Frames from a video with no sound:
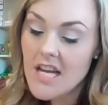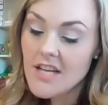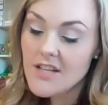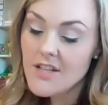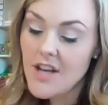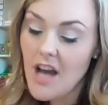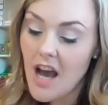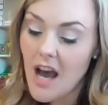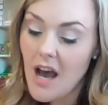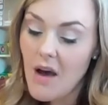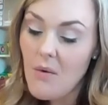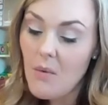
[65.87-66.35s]

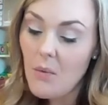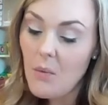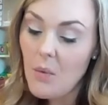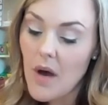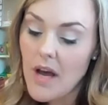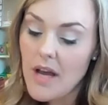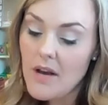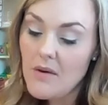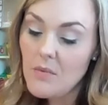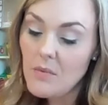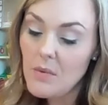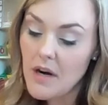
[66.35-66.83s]
Not
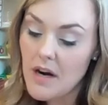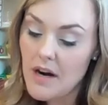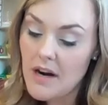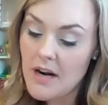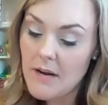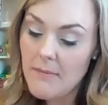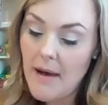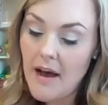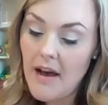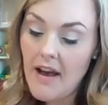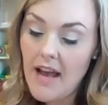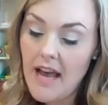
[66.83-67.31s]
one word
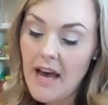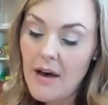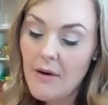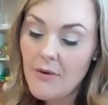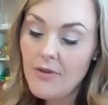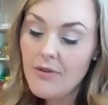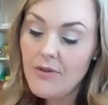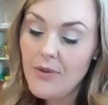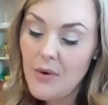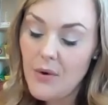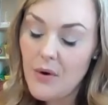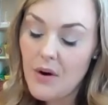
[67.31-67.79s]
about how
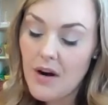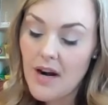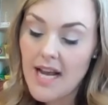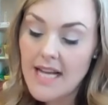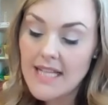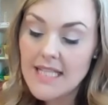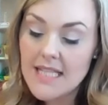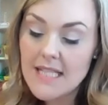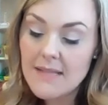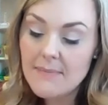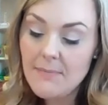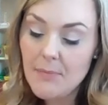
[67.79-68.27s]
Thor
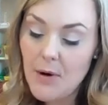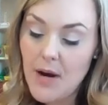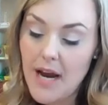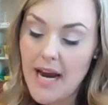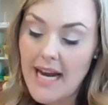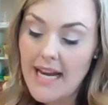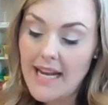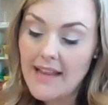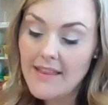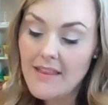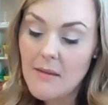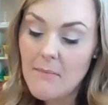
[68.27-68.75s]
had
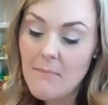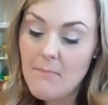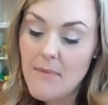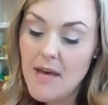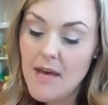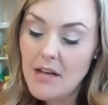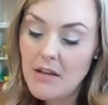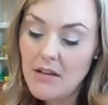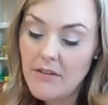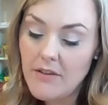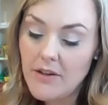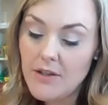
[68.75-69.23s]
sprayed in the
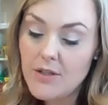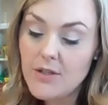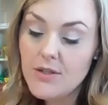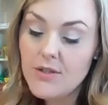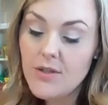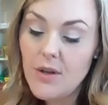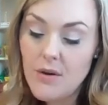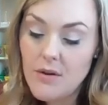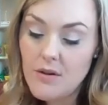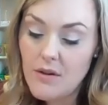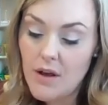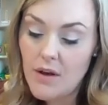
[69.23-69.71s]
middle of her
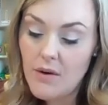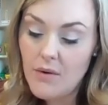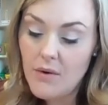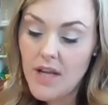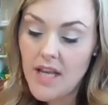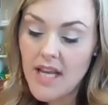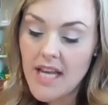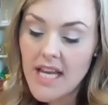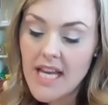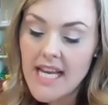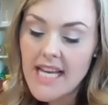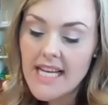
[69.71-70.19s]
solo,
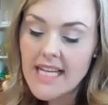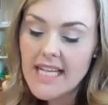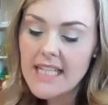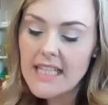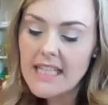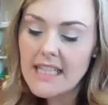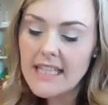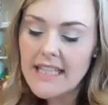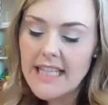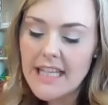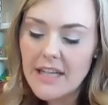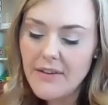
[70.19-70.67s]

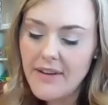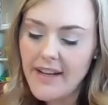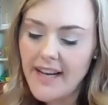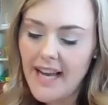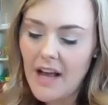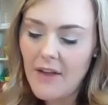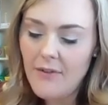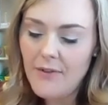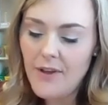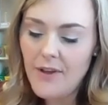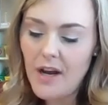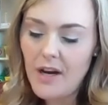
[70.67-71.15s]
clearing
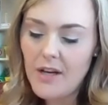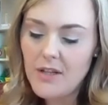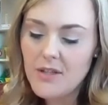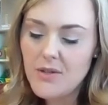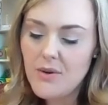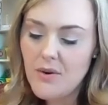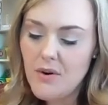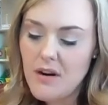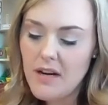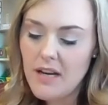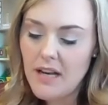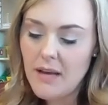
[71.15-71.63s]
out the
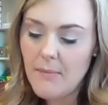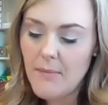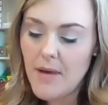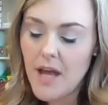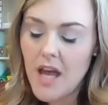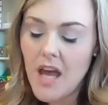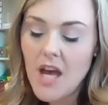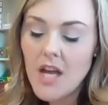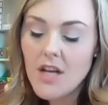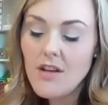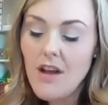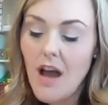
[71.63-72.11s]
auditorium.
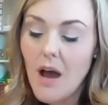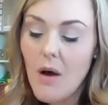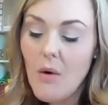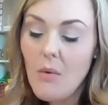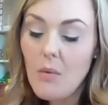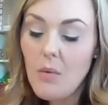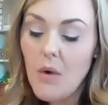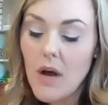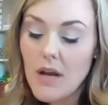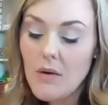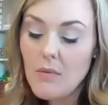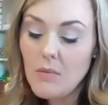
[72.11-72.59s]
Not
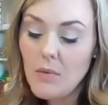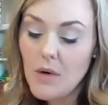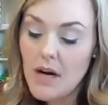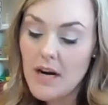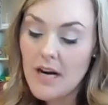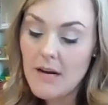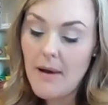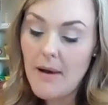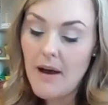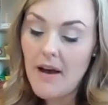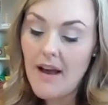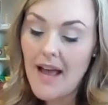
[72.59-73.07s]
one
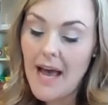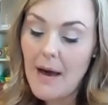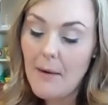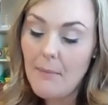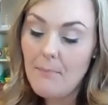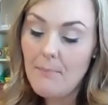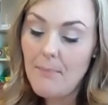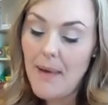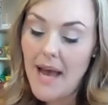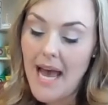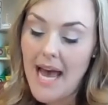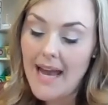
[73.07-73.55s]
word about
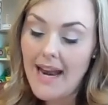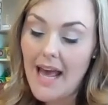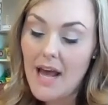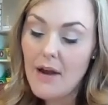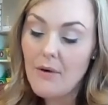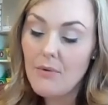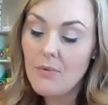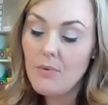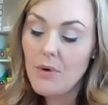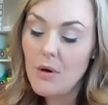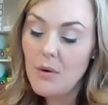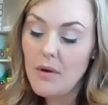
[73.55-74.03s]
how Bat
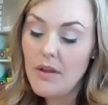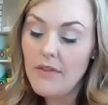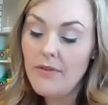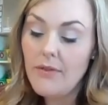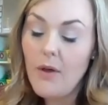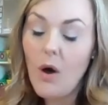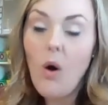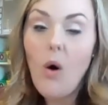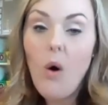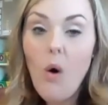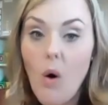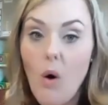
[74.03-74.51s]
had ruined
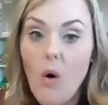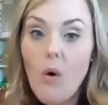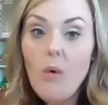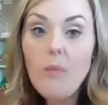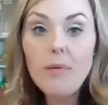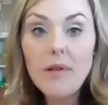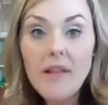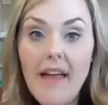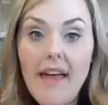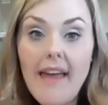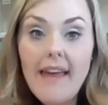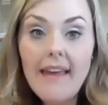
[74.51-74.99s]
the whole
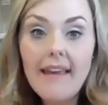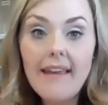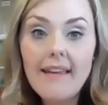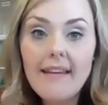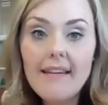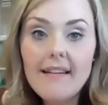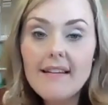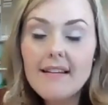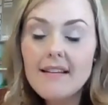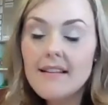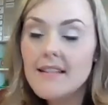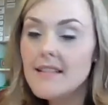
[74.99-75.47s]
play.
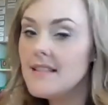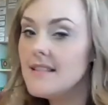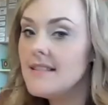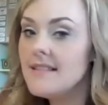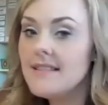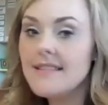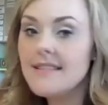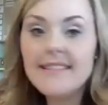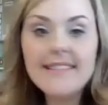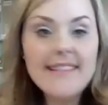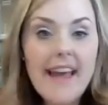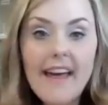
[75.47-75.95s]

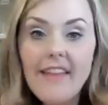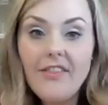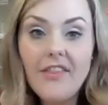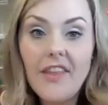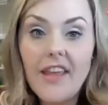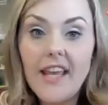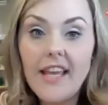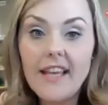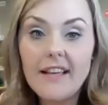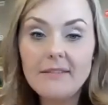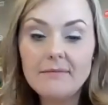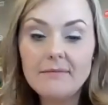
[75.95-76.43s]
Nothing.